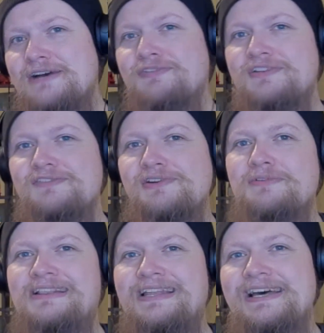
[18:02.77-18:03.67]
for the drink with the
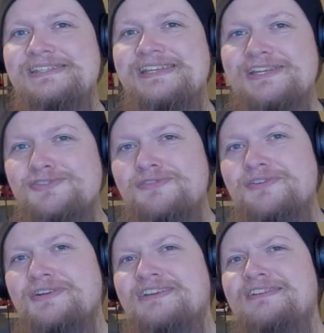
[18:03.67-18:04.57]
lads, gets
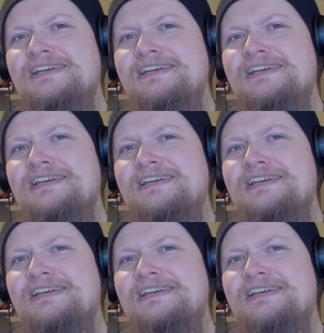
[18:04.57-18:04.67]
drunk,